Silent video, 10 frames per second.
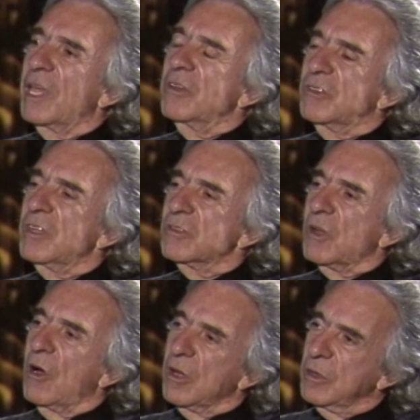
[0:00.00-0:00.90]
They
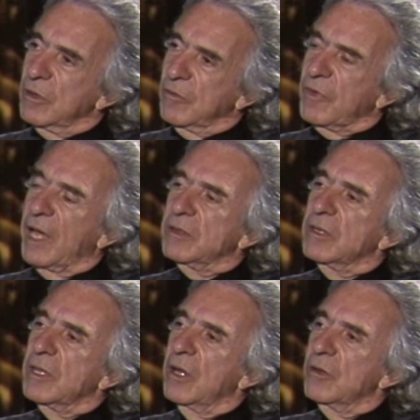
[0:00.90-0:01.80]
exist on the fact
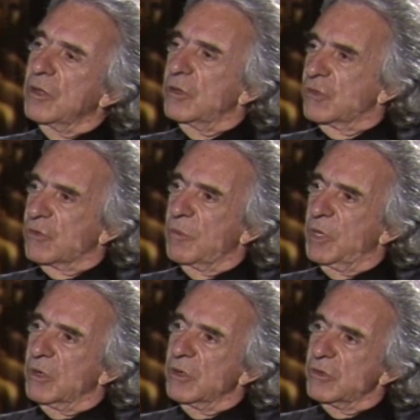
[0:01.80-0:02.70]
that they are the
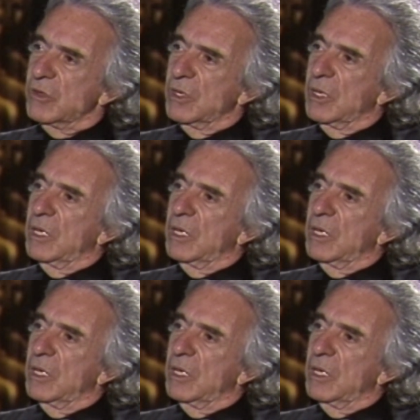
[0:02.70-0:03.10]
distributors,